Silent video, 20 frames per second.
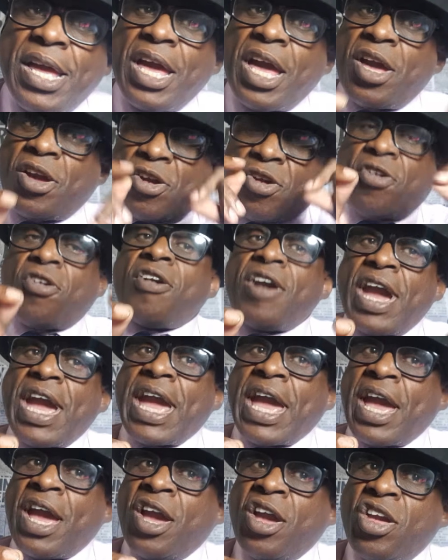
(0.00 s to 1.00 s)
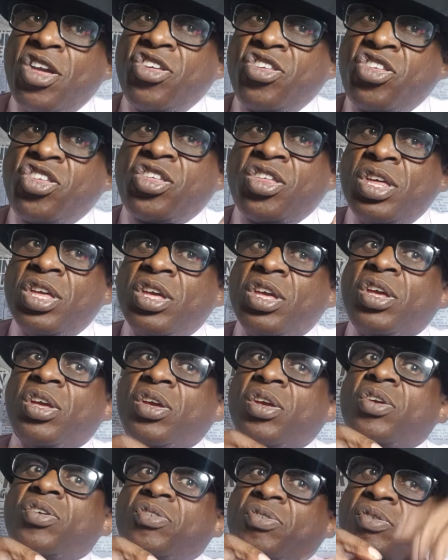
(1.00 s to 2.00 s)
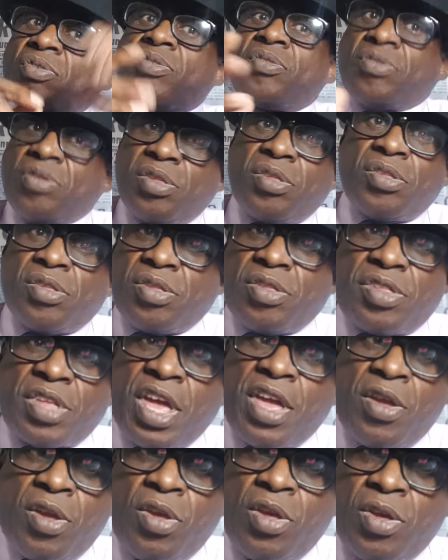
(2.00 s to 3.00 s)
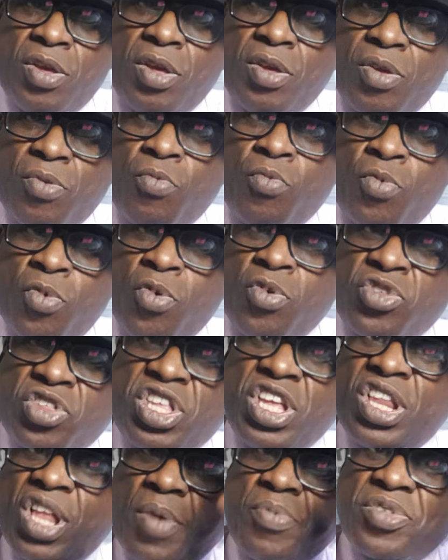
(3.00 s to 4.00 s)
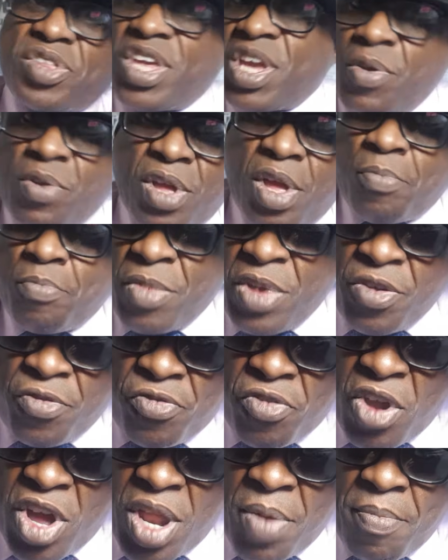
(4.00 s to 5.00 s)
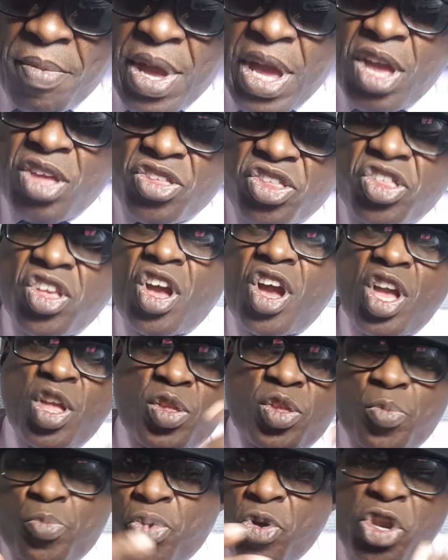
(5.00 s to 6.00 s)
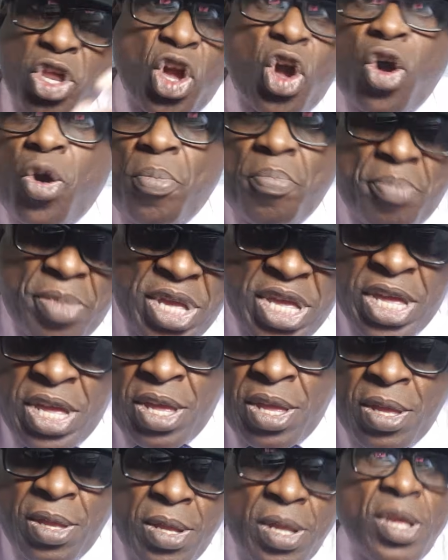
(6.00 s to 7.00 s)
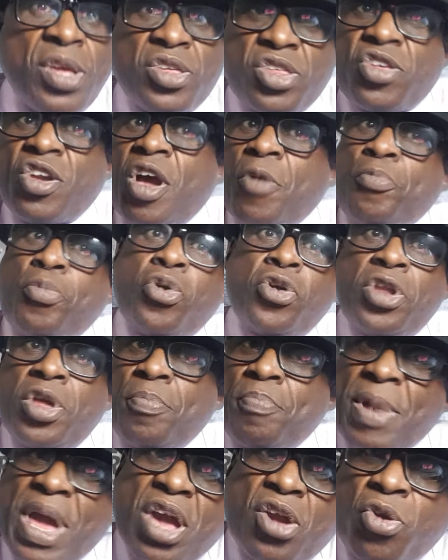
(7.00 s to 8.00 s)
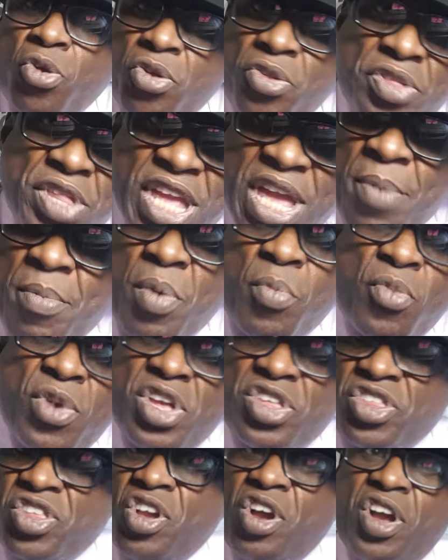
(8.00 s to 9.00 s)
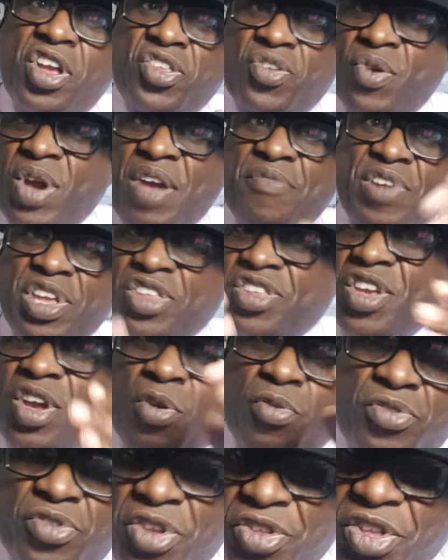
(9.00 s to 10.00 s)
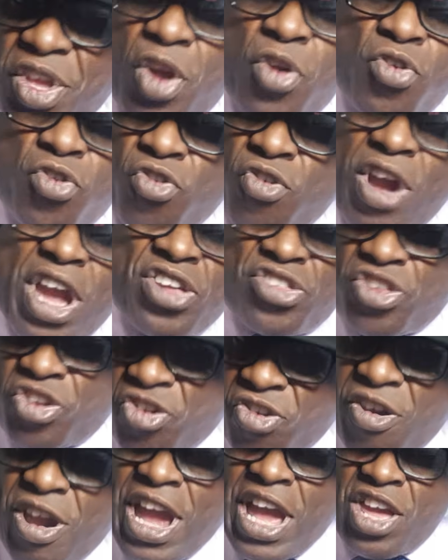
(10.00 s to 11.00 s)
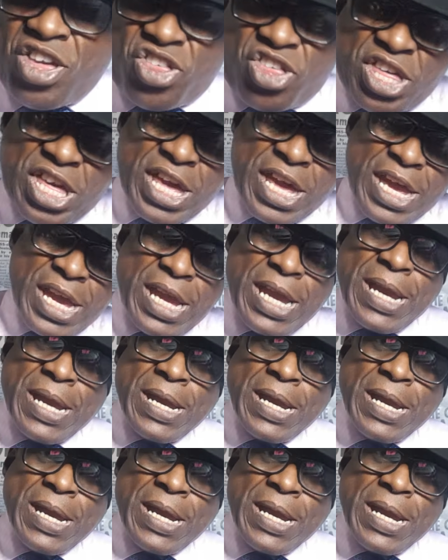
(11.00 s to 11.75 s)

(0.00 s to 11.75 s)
And crash, they were still upset at me throwing them out and started to put it on me. So I put it back on them and we're starting to have it toe to toe, crash to crash, yeah.